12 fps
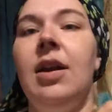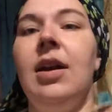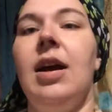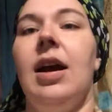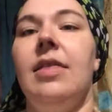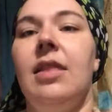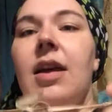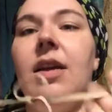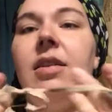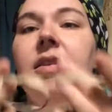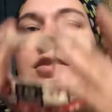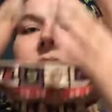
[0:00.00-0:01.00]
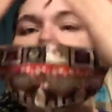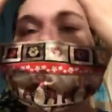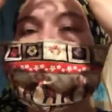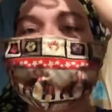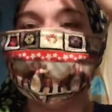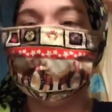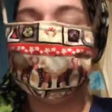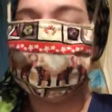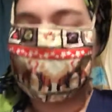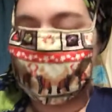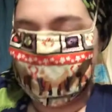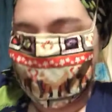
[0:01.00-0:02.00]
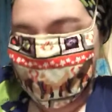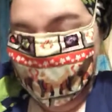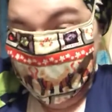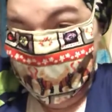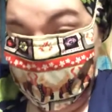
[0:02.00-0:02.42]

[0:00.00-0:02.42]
and then just lift this up over,